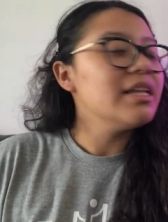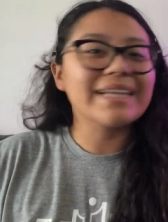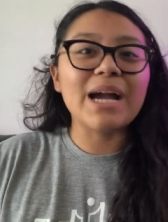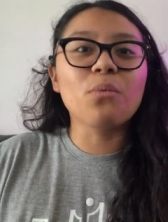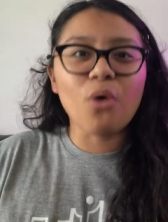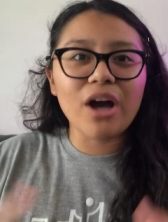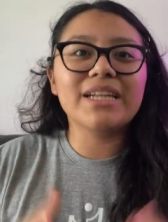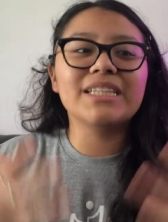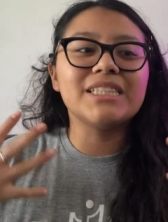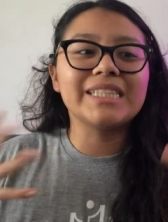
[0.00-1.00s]
Like I
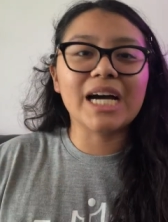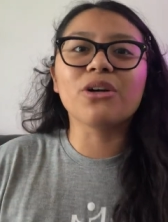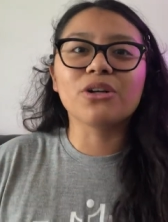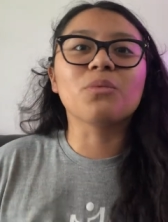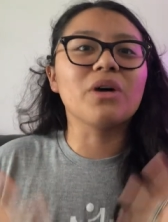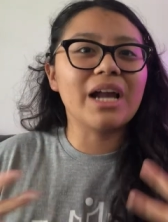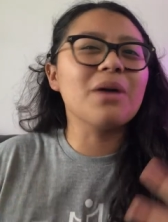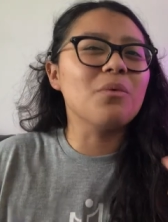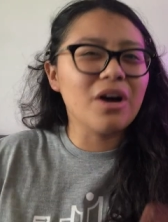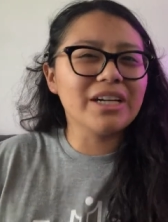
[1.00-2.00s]
wanted to tell her what I
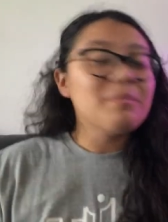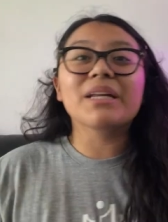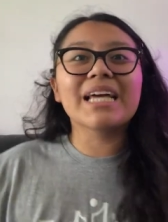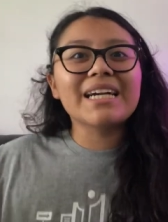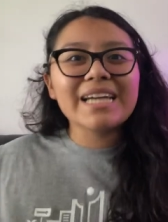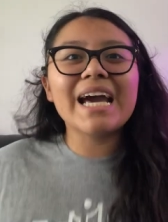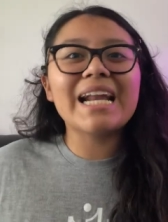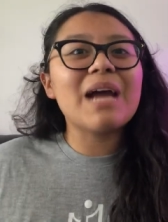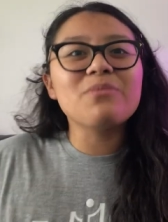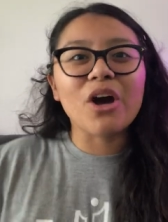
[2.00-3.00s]
wanted. But like again,
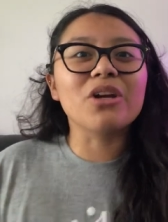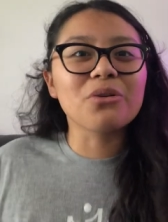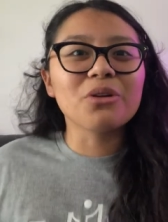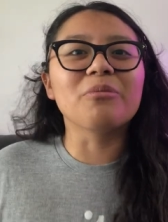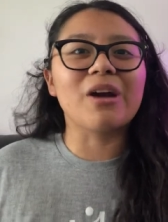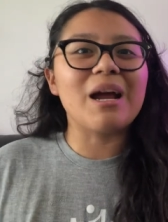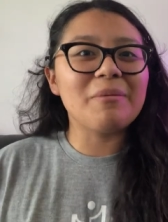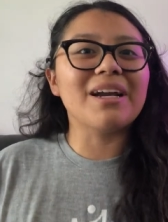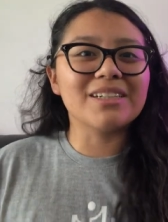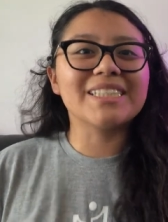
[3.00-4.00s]
I'm not a groomer, I'm
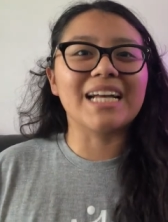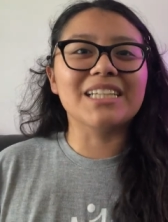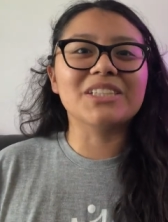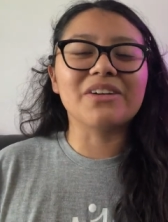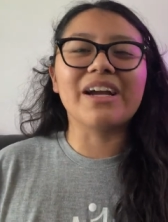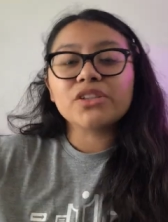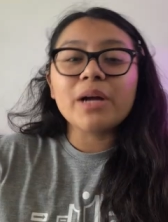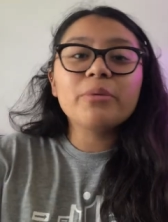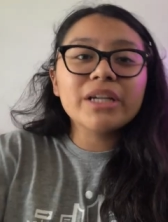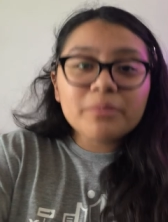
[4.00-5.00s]
a hairstylist, right? So I
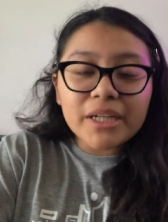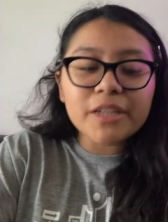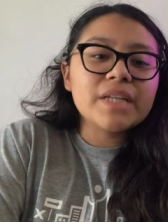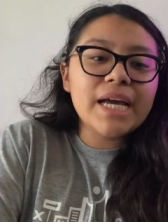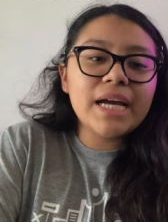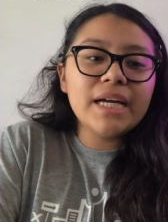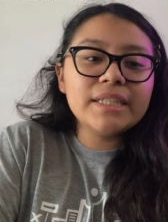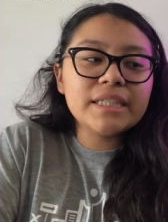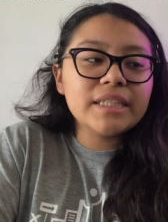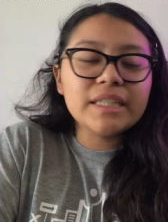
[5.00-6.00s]
bring him in
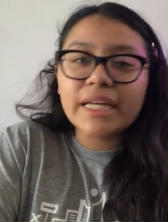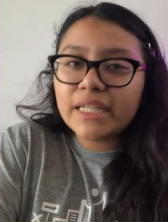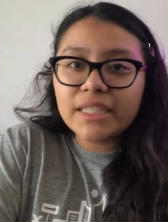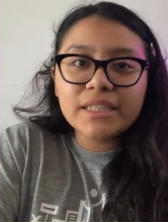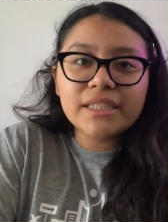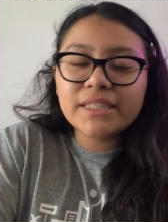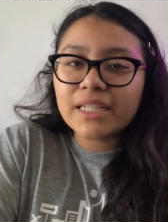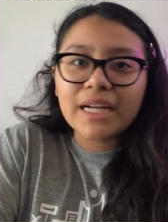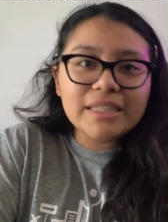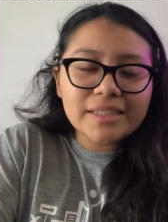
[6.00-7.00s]
and the lady is
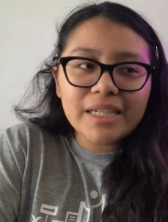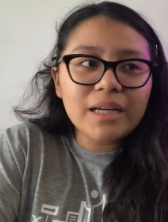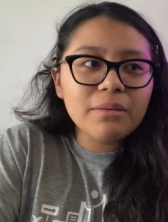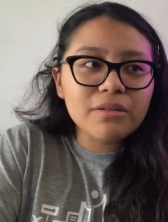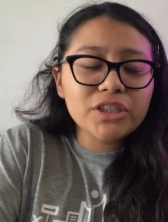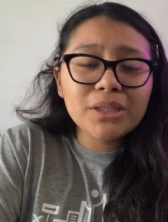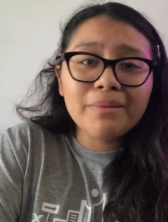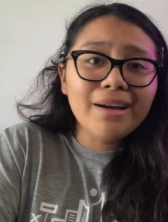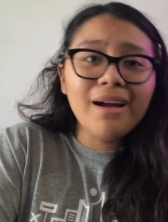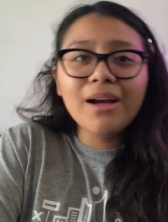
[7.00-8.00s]
like nice to him and I'm just like, oh
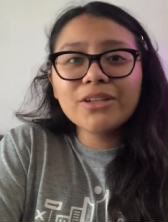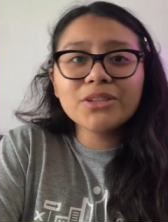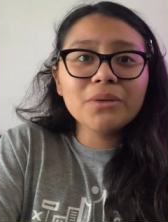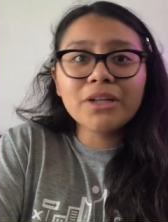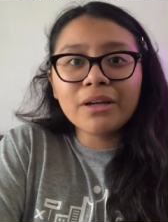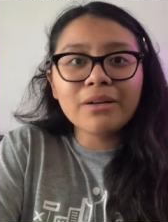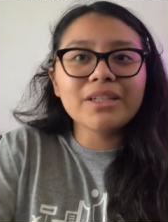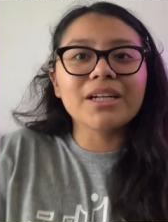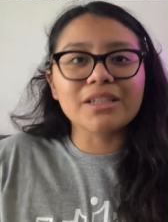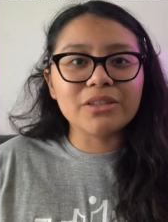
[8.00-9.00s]
my god, you're so cute
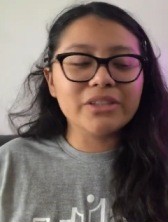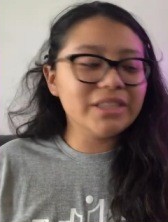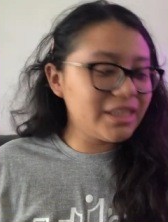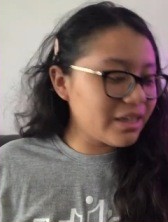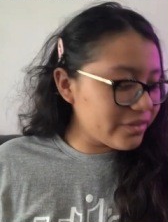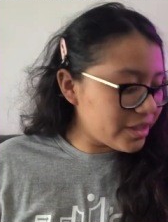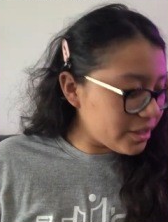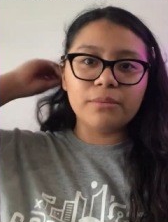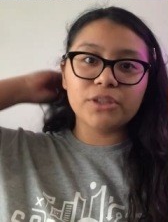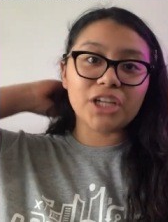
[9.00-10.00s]
like to and
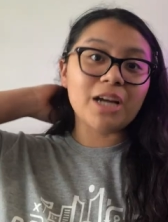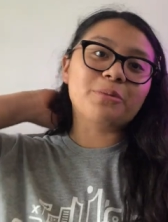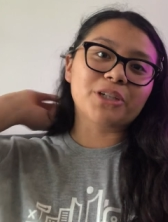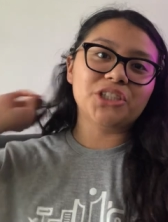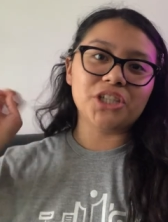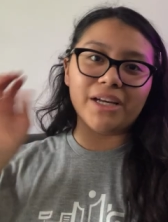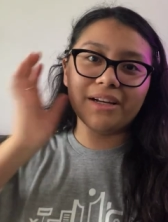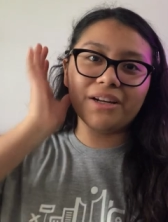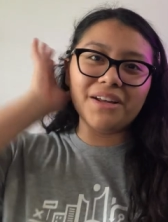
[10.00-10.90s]
everything, which I appreciated.